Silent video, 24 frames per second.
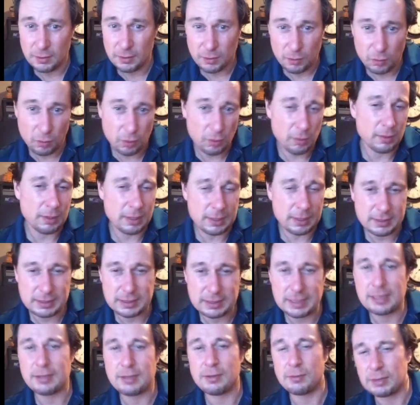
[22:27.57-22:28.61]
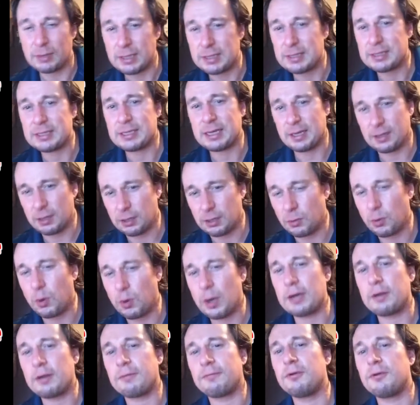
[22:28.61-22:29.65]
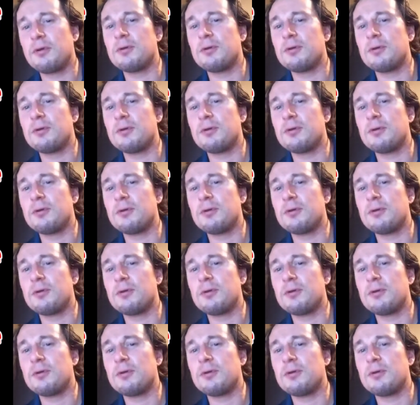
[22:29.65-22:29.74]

or let's say quite a few